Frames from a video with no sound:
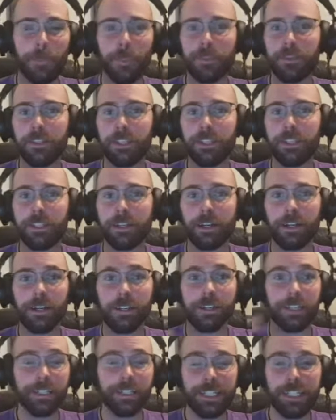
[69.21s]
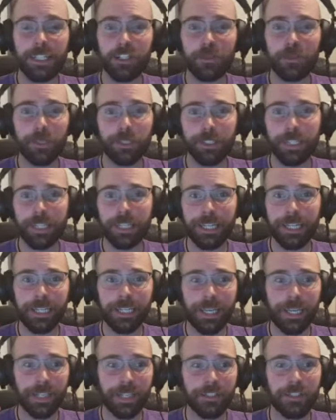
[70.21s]
The teachability
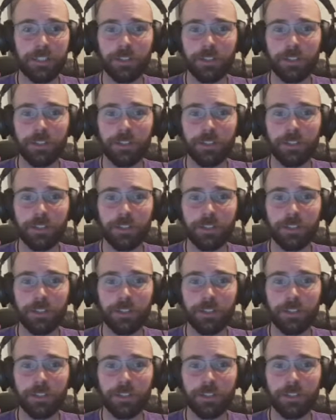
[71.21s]
index,